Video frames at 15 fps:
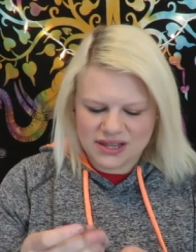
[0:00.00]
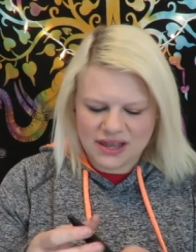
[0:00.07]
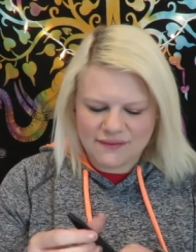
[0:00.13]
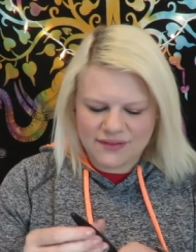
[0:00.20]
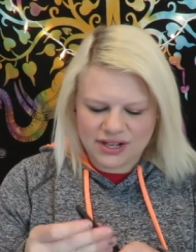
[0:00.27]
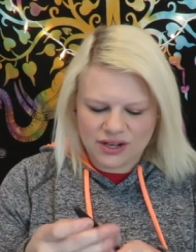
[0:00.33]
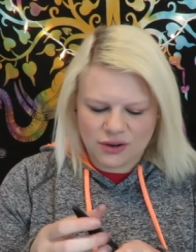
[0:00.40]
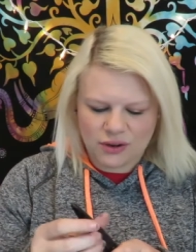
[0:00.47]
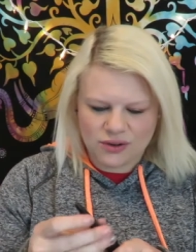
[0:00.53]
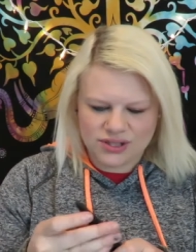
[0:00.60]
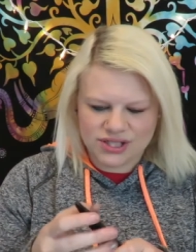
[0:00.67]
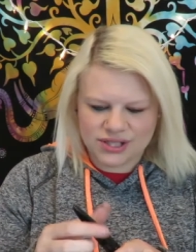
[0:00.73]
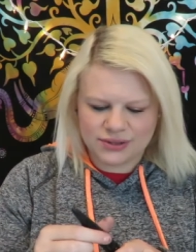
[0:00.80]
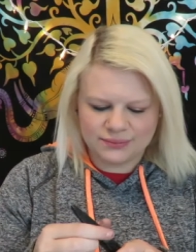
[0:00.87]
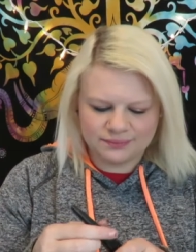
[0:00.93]
in that video
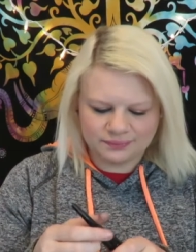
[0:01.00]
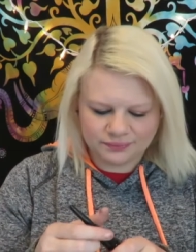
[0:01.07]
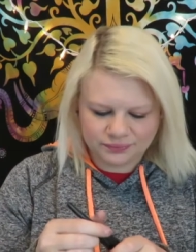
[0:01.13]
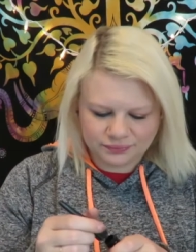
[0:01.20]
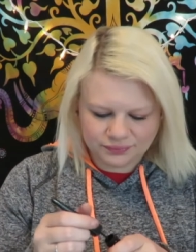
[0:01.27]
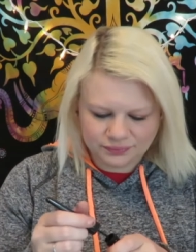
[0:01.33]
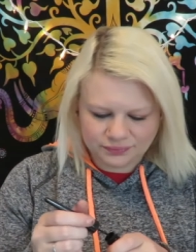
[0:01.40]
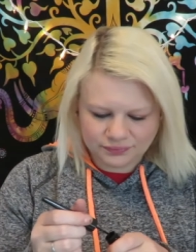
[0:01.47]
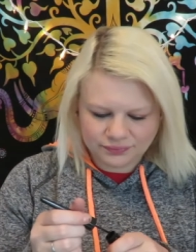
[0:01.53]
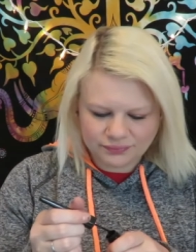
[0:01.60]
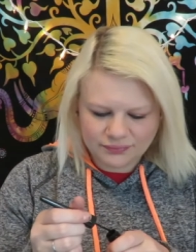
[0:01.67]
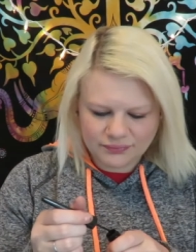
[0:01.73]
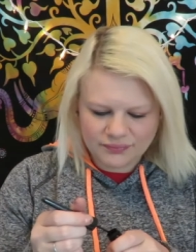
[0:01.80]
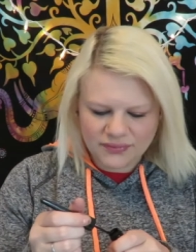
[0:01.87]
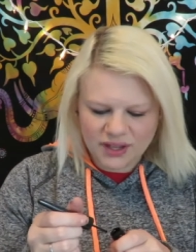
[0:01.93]
also.
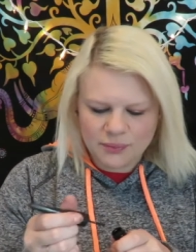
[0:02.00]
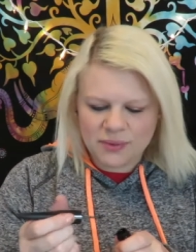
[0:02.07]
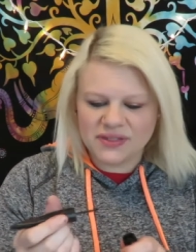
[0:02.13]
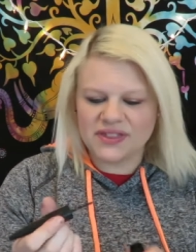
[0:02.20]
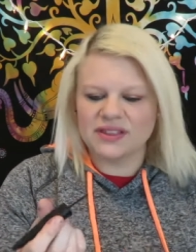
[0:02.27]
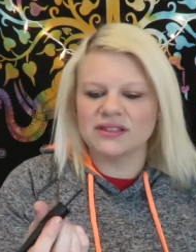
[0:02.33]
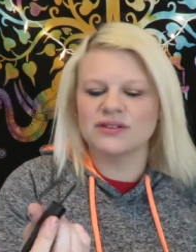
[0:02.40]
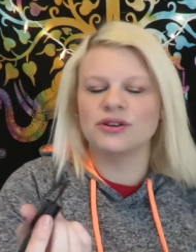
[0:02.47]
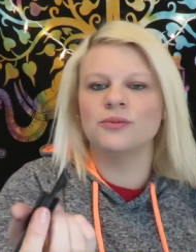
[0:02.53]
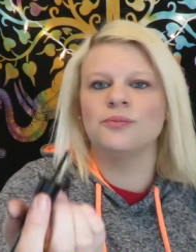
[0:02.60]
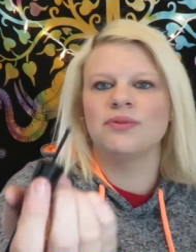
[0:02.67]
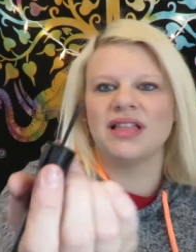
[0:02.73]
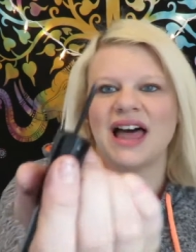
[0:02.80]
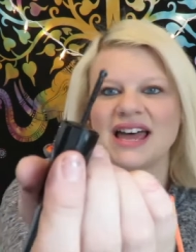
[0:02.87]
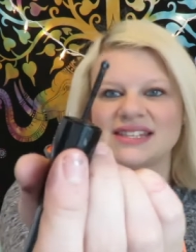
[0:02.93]
But the little
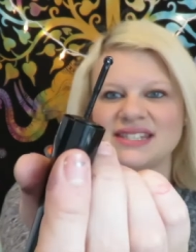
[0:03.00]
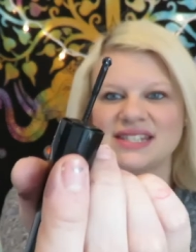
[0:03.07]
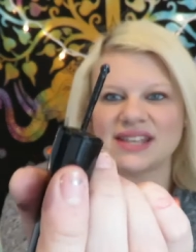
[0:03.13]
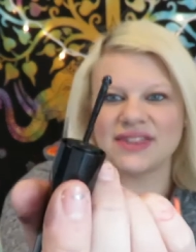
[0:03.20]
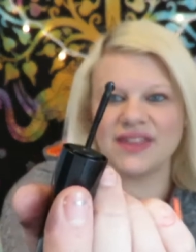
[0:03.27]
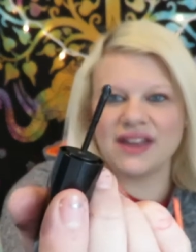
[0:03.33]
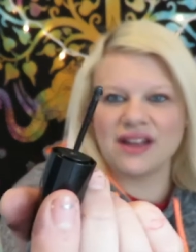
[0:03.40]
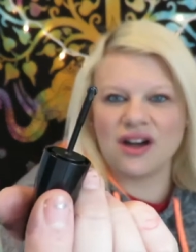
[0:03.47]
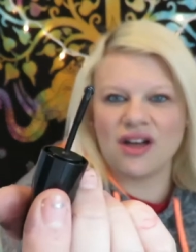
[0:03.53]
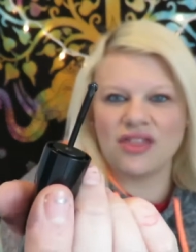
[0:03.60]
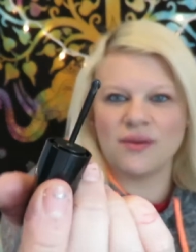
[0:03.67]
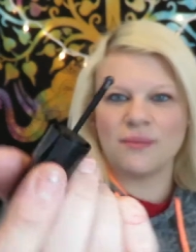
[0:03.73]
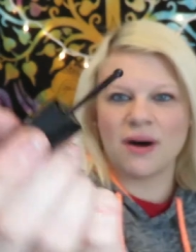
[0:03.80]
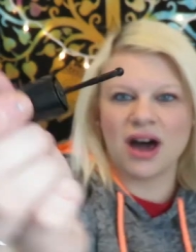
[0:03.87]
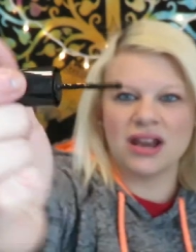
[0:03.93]
plastic thing on
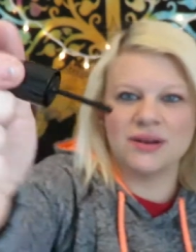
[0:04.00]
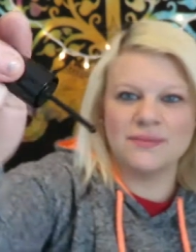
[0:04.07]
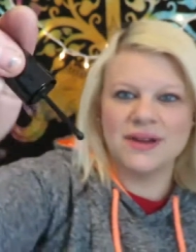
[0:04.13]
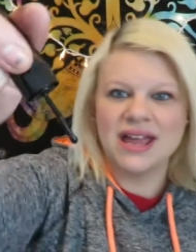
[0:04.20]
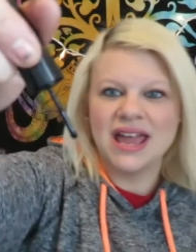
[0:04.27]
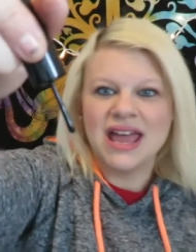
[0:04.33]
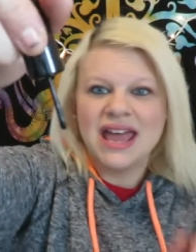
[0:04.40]
the bottom